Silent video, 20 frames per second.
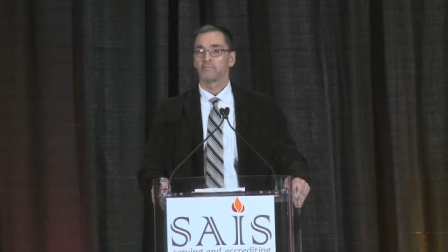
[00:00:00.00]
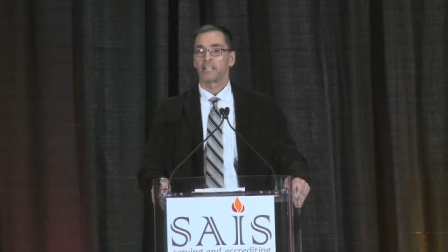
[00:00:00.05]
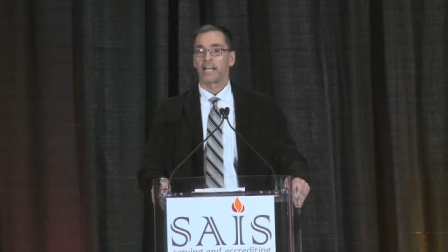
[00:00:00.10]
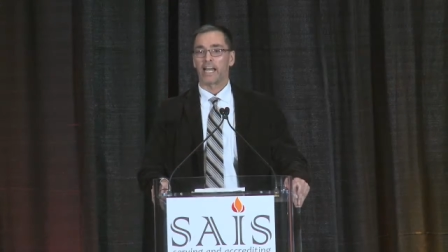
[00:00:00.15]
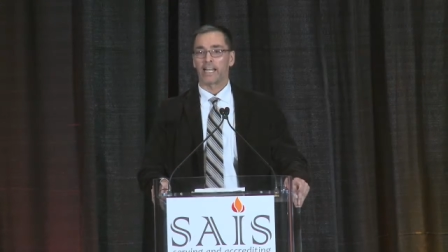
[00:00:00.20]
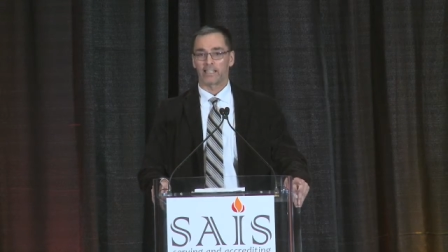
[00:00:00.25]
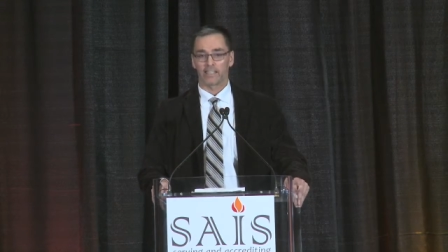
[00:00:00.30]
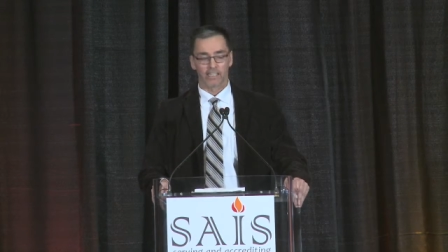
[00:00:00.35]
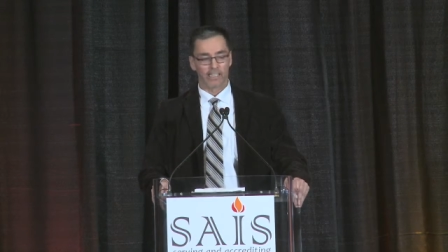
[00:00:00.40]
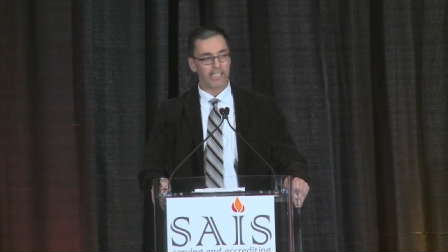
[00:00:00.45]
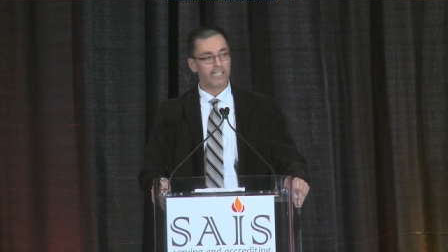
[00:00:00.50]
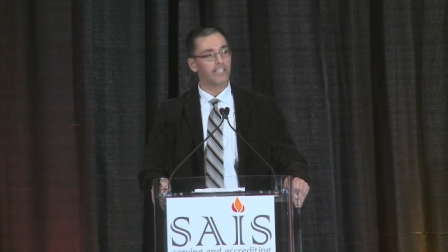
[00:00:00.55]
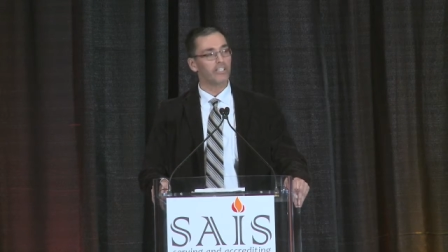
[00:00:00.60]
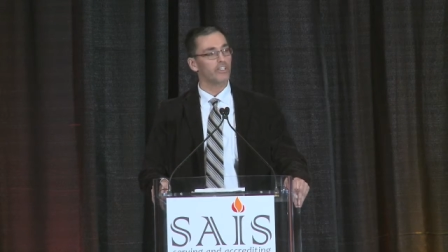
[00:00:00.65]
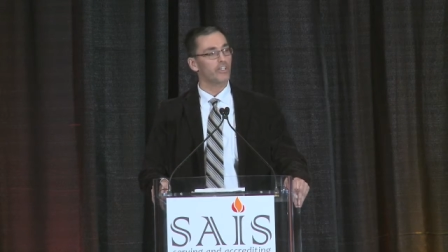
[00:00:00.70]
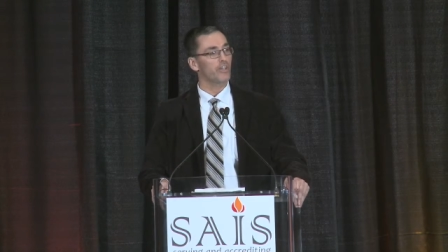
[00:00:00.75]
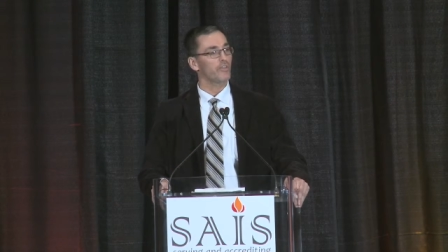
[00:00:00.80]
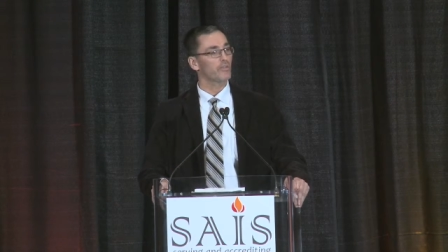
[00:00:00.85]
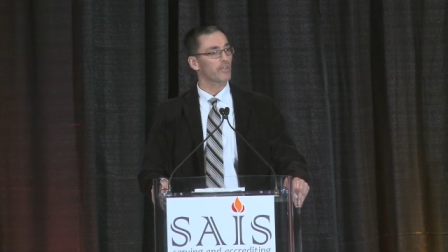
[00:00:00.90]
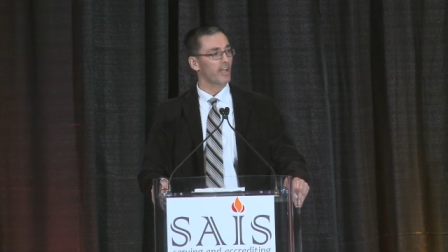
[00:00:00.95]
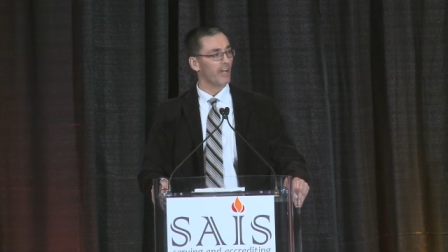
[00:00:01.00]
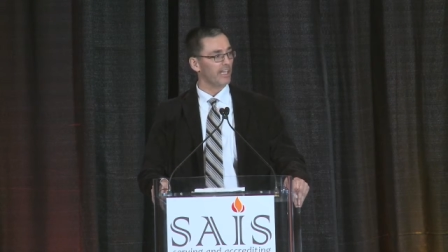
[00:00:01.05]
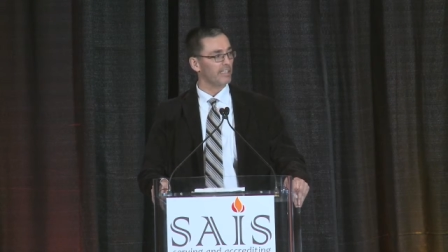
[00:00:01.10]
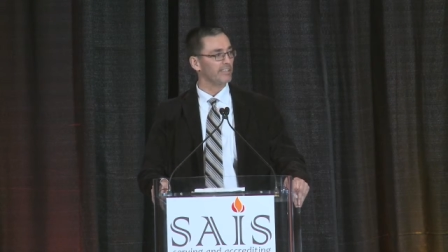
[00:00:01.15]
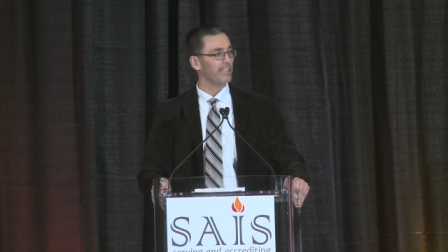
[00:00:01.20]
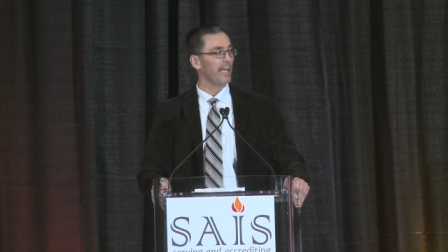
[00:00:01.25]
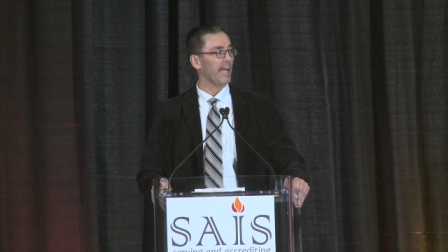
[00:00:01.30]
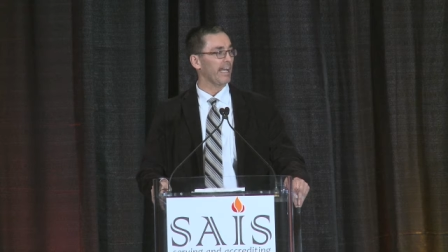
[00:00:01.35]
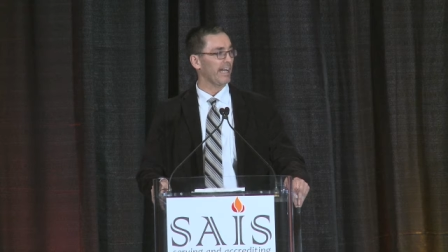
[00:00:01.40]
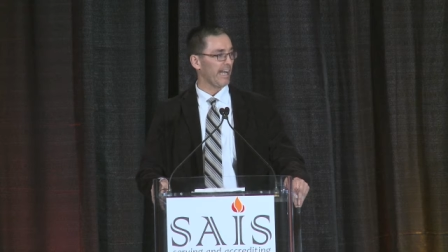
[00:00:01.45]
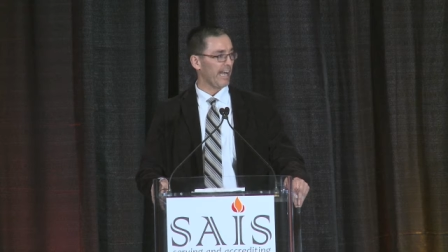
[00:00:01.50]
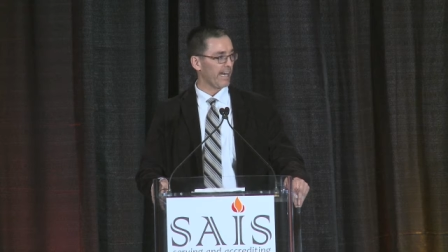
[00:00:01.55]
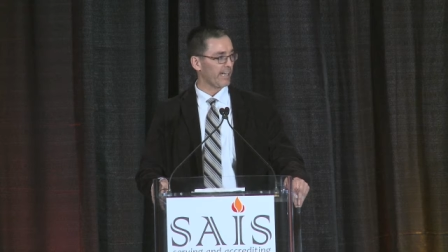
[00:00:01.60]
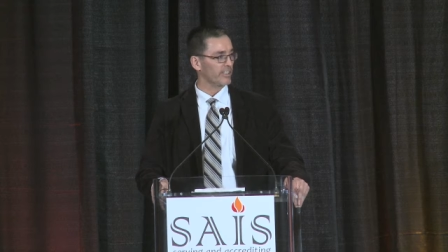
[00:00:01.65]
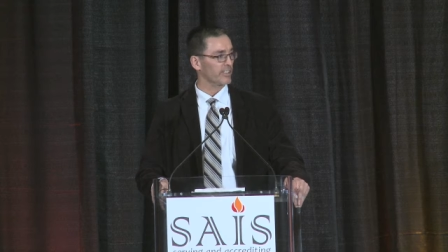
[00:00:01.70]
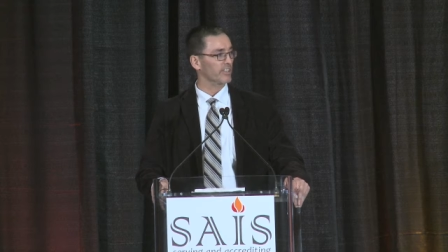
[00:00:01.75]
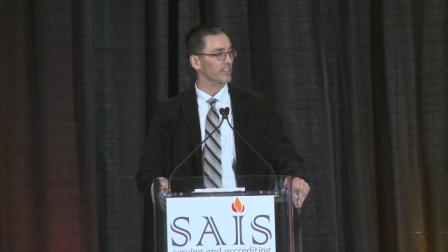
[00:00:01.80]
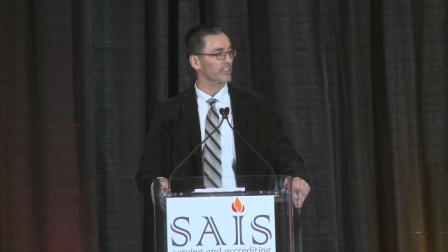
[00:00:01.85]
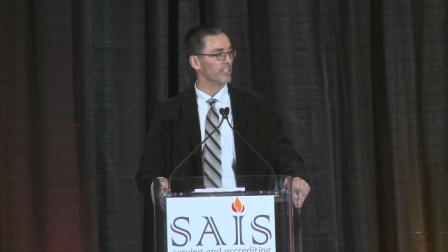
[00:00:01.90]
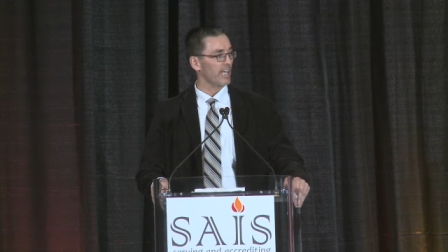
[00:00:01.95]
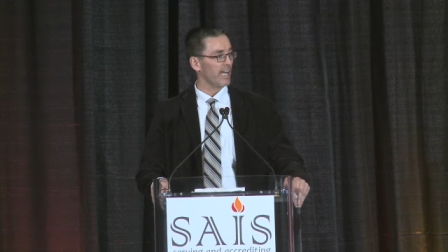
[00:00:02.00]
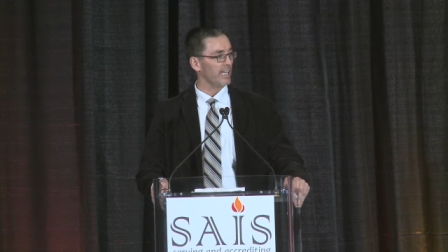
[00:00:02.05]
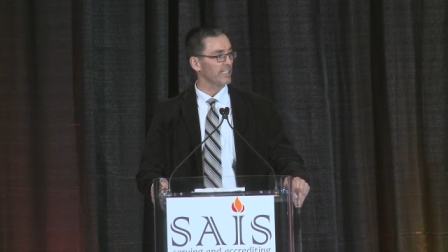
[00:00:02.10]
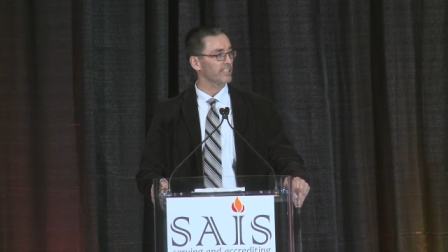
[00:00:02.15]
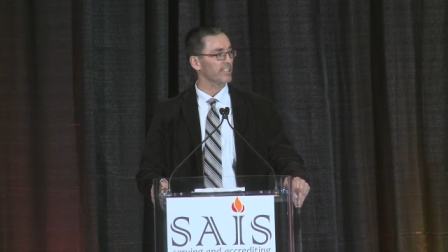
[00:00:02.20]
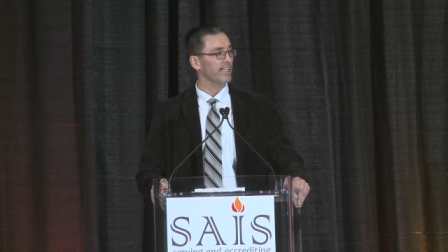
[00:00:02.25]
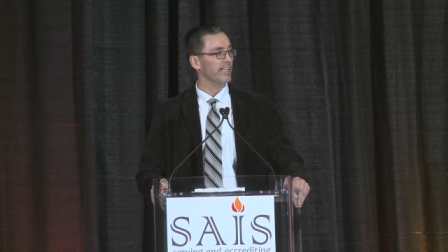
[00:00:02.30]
at least you've got that exercise